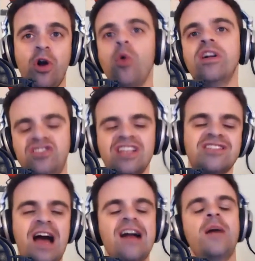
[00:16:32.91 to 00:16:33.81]
or it's
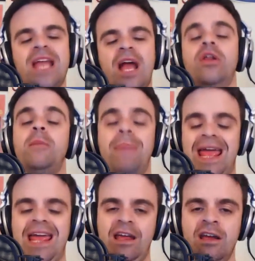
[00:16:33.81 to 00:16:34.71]
just not coming out in
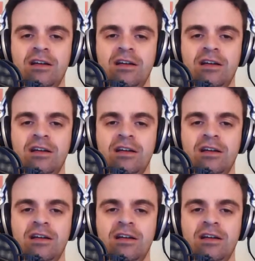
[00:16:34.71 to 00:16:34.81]
May?